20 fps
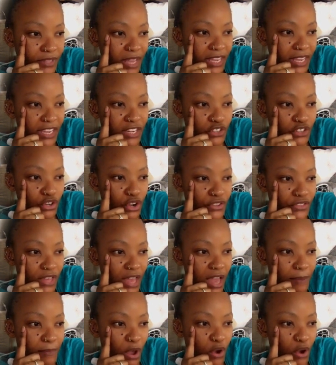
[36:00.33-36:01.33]
he took
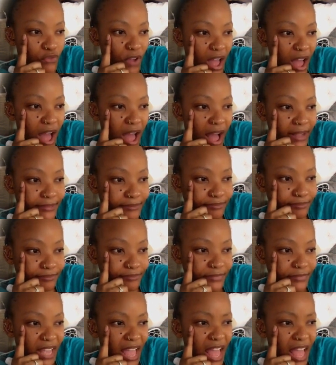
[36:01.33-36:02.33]
them over.
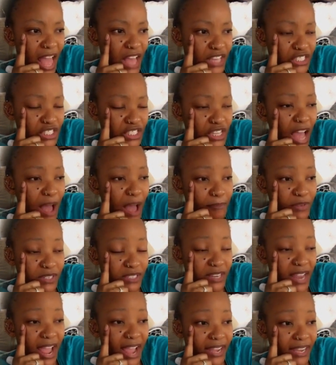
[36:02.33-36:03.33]
Summer
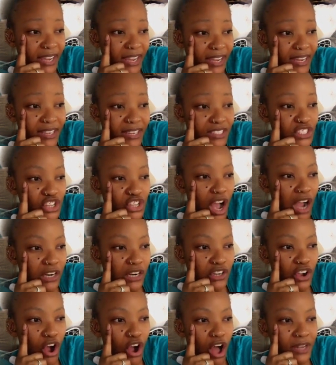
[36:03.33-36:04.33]
days
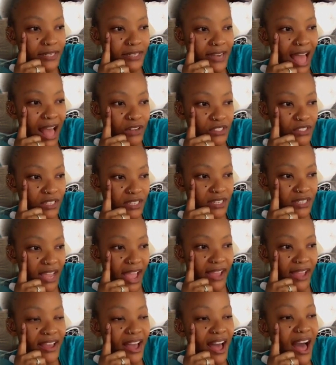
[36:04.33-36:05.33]
are gone now
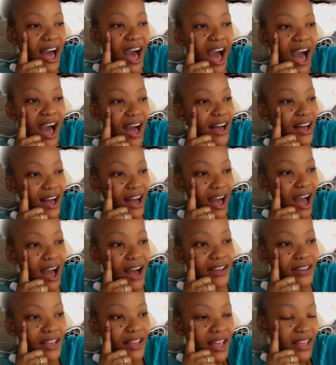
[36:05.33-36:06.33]
today,
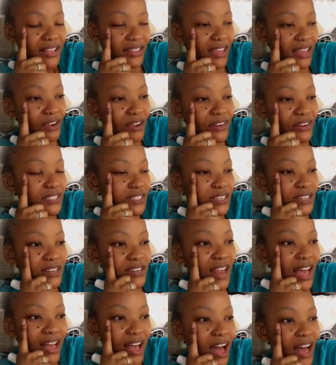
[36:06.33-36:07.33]
there is
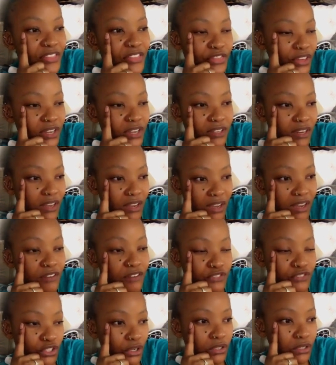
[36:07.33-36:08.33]
nothing
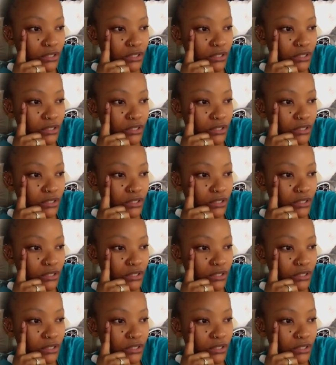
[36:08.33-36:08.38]
left,